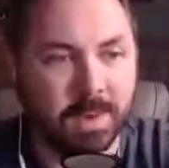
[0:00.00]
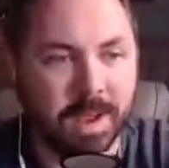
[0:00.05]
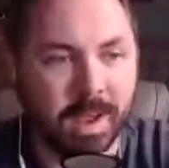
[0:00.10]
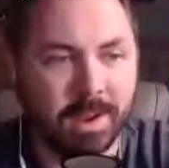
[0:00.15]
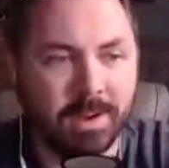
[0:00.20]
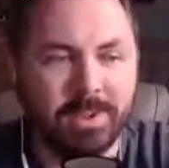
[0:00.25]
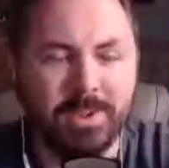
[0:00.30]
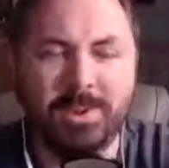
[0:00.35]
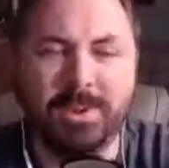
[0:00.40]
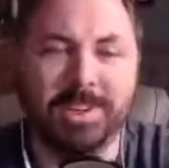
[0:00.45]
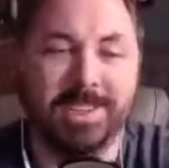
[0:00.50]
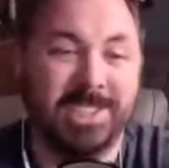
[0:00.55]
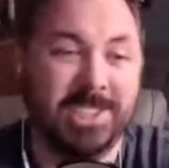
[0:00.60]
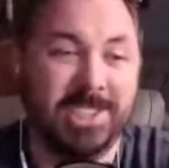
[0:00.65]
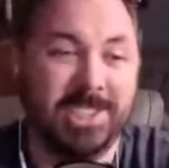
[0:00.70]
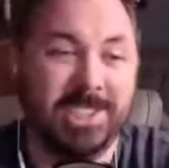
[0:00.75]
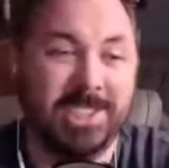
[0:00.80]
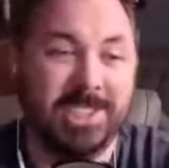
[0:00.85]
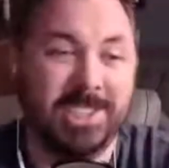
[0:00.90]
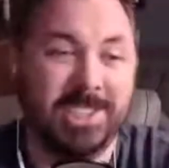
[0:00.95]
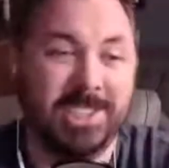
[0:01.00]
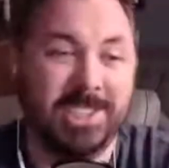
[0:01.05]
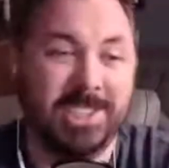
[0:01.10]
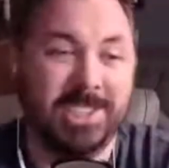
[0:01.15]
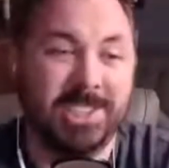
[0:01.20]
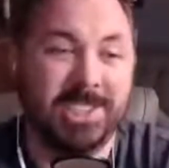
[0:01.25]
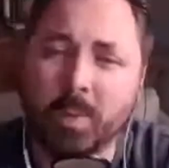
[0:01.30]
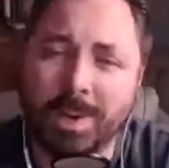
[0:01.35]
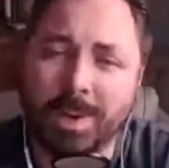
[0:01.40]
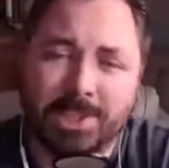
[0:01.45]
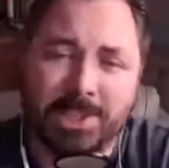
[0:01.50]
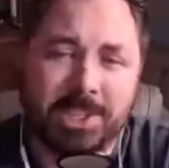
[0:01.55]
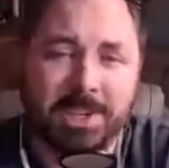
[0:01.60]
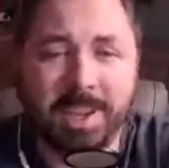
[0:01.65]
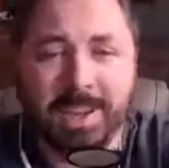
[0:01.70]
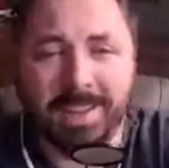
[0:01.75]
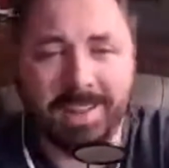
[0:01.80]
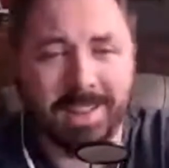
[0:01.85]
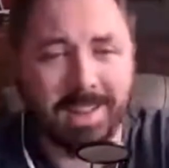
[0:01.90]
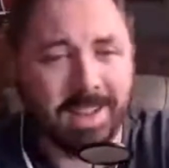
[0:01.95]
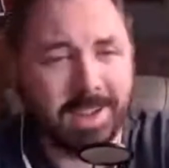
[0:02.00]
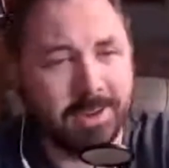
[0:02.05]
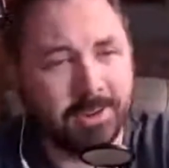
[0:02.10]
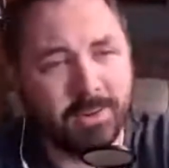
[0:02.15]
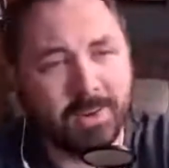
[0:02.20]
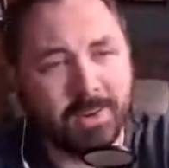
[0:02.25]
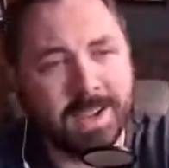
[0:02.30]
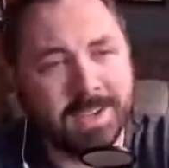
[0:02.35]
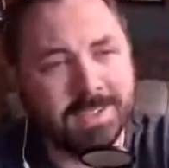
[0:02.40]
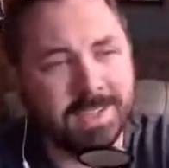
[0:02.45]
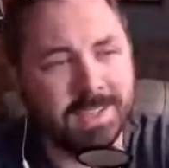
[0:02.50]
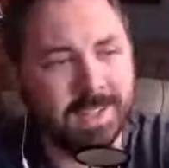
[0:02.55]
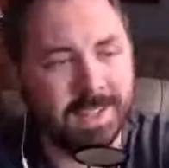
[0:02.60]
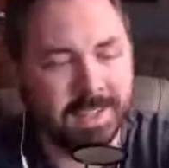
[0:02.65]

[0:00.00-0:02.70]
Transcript: counter. You could cheat. Like, people were cheating like crazy.